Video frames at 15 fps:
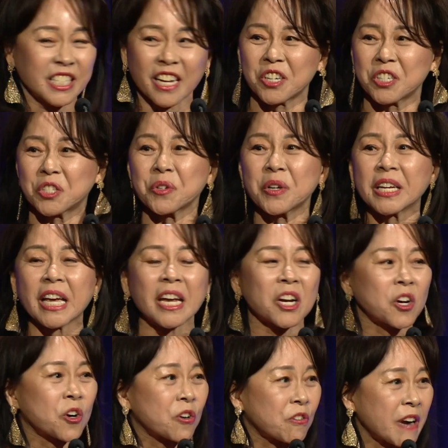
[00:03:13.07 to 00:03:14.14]
that are doing
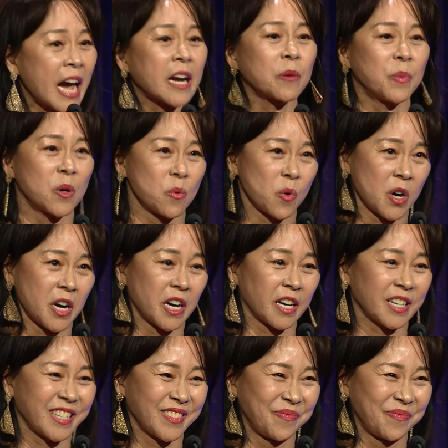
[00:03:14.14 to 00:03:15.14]
incredible work.